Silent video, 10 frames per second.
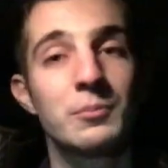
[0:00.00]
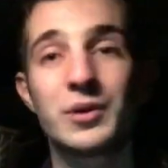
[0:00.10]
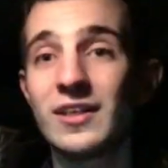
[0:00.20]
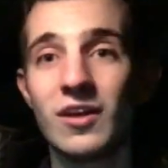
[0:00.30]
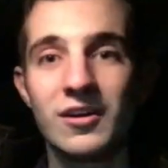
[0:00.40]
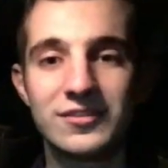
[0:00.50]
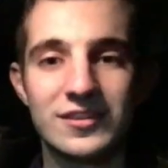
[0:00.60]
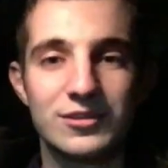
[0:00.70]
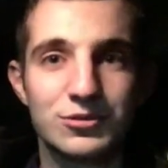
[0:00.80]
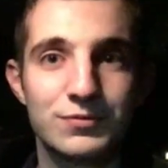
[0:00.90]
Brie
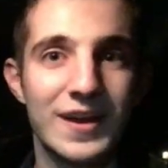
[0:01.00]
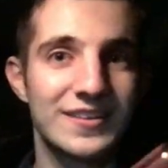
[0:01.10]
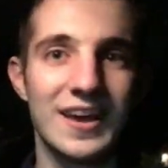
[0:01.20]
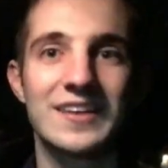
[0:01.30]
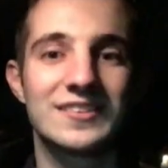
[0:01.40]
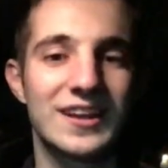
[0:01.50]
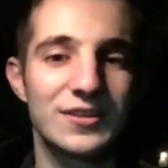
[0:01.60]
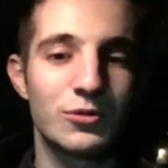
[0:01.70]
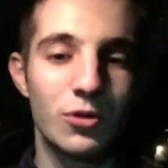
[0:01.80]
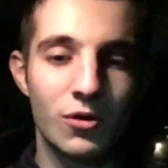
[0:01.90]
Larson is fantastic
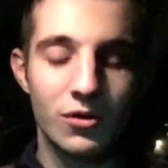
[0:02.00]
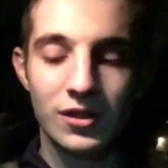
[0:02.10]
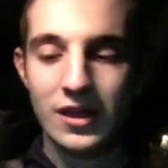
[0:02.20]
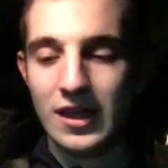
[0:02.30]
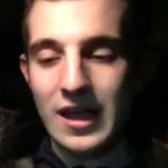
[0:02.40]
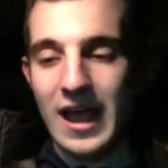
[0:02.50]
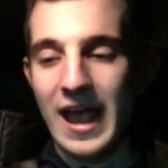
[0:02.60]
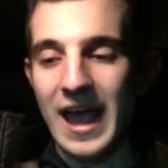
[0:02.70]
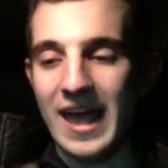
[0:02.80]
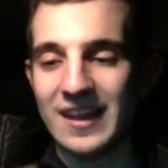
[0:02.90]
in the role,
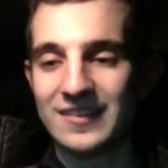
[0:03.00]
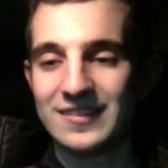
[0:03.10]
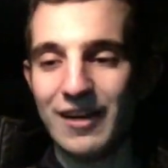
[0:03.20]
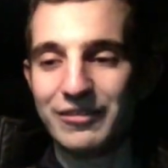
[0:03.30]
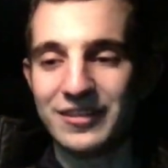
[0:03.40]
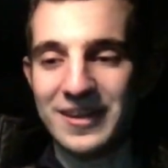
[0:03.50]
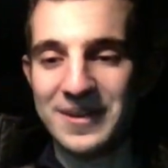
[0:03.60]
and it's just